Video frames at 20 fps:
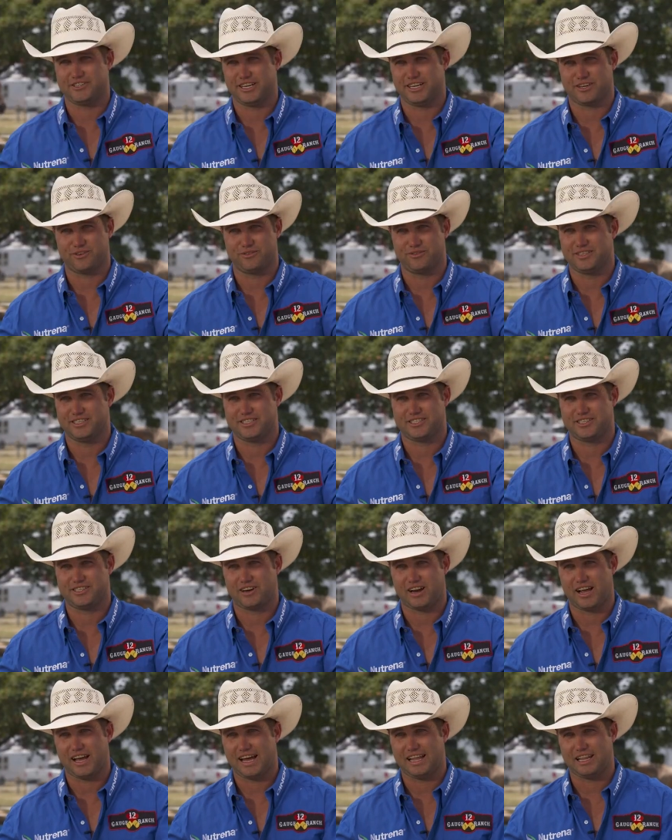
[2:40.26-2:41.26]
check on this
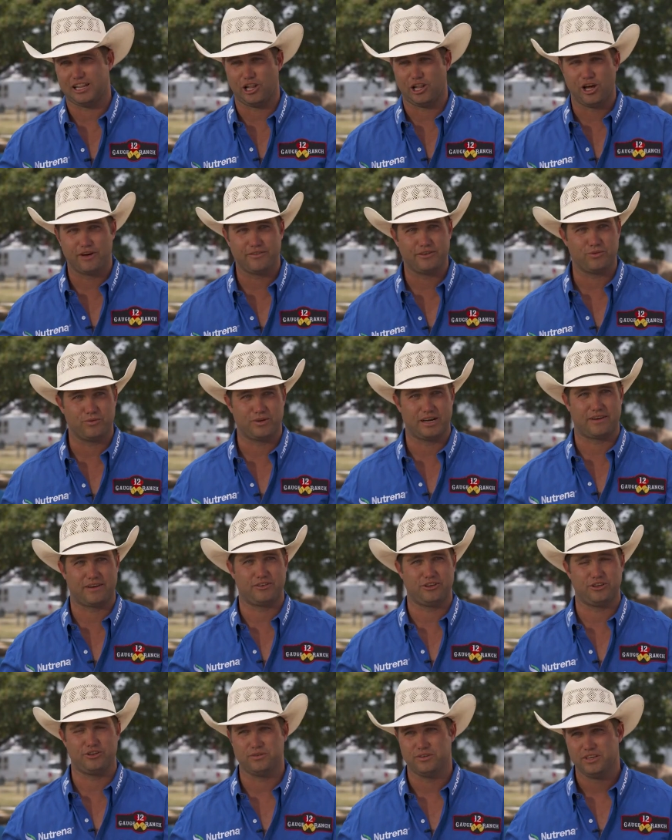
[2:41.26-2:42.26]
steer. I, love it whenever
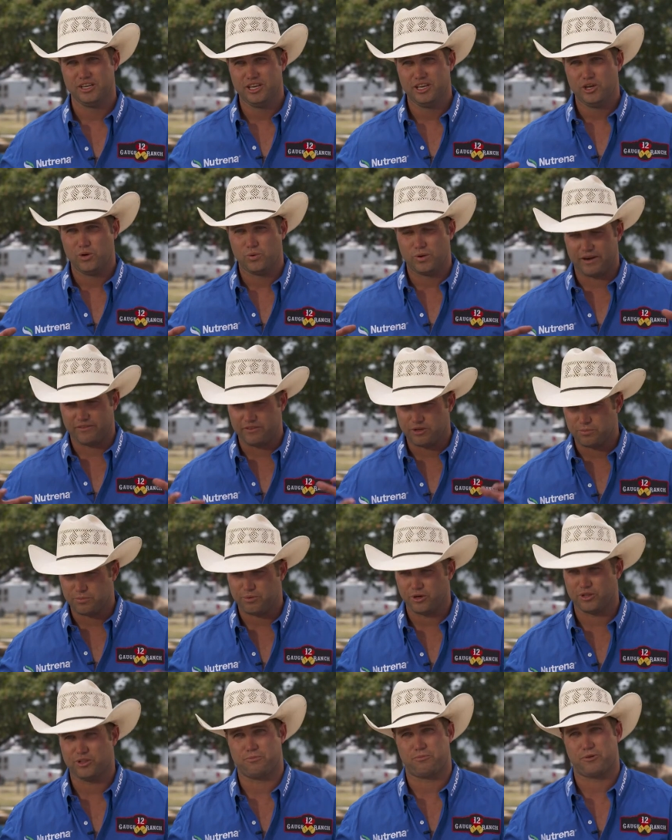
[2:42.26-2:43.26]
you whenever you
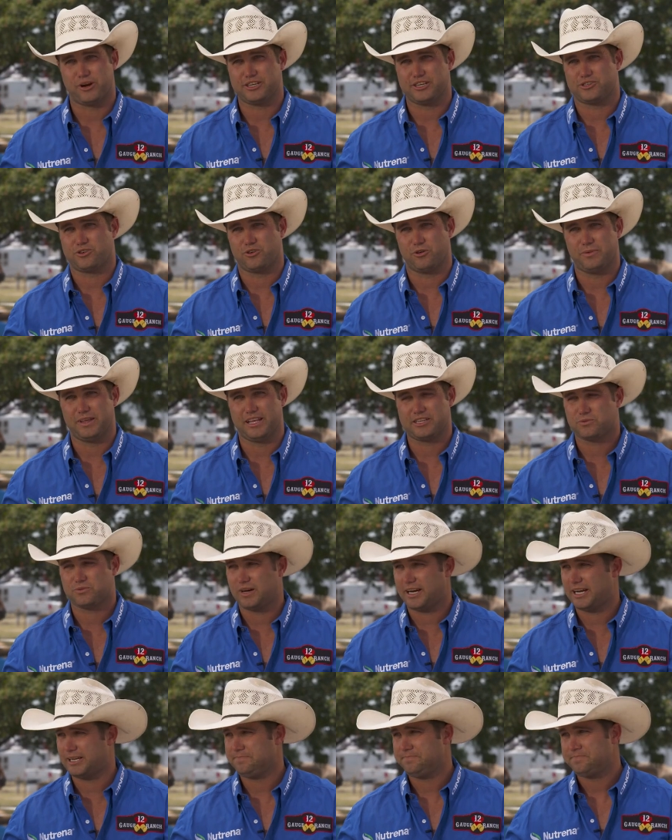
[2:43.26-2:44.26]
put the pressure on me. That's
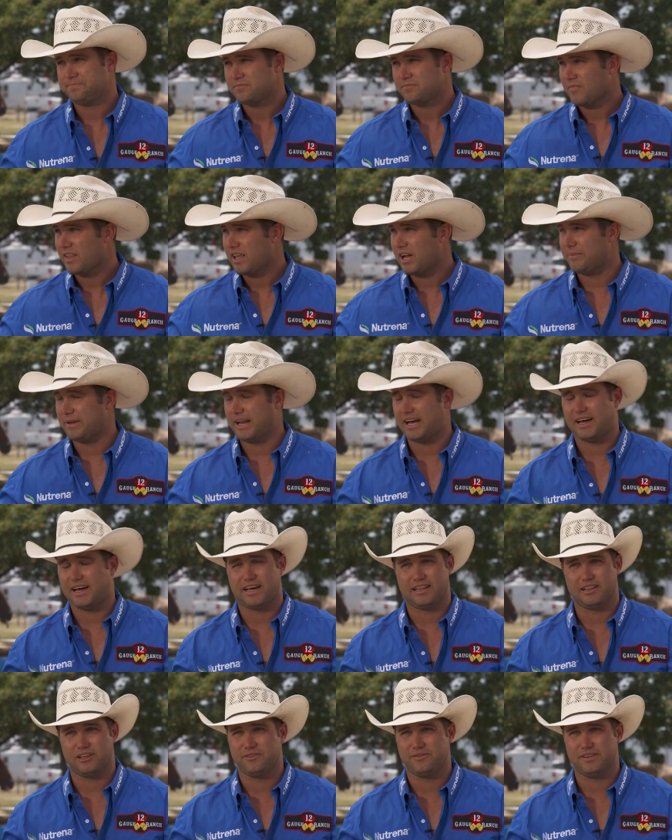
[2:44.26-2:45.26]
why, I, I mean, I,
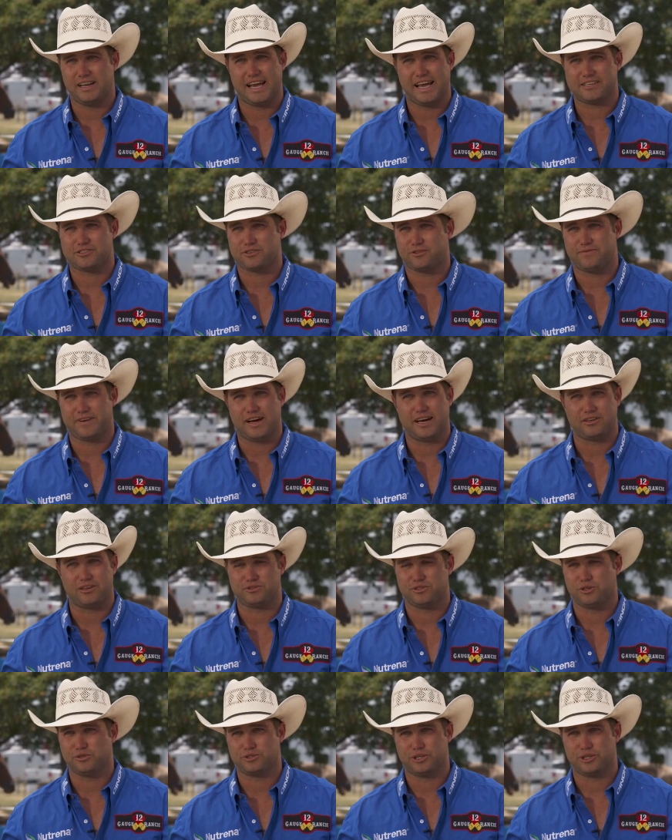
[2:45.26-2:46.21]
I, love the national finals, those